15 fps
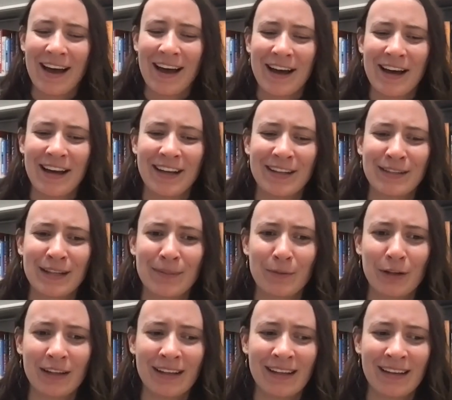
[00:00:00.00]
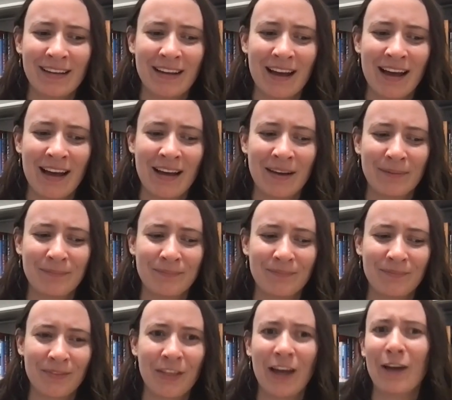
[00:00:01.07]
So I'm really
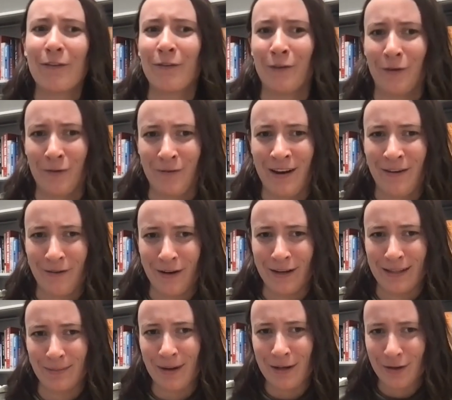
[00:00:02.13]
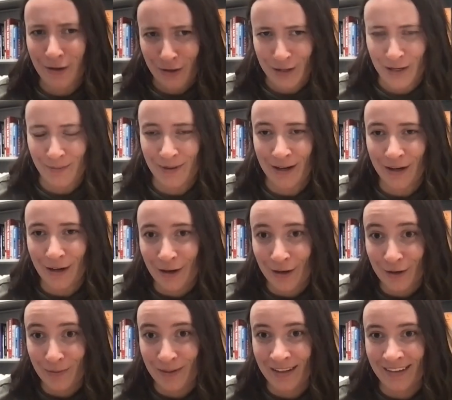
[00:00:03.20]
thankful, right, for his mentorship and
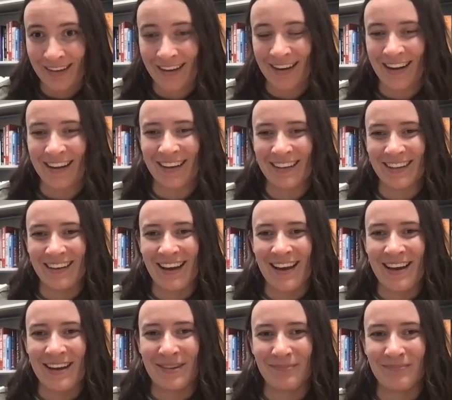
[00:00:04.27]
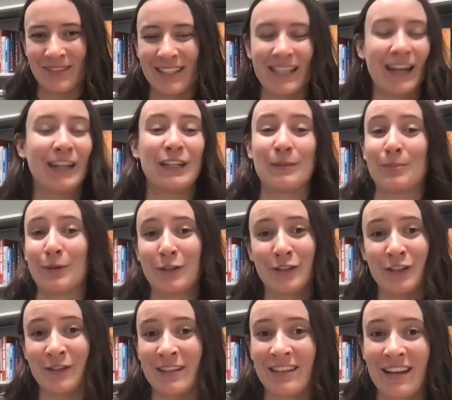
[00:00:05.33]
encouragement. And I decided to
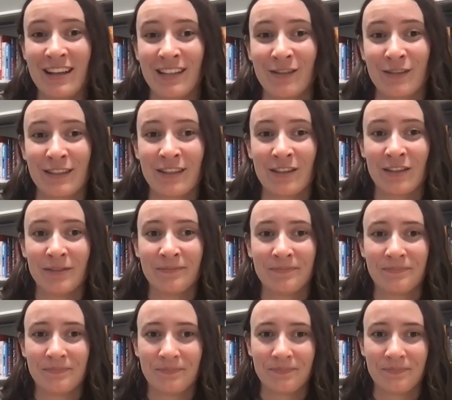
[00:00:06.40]
pursue it as a result.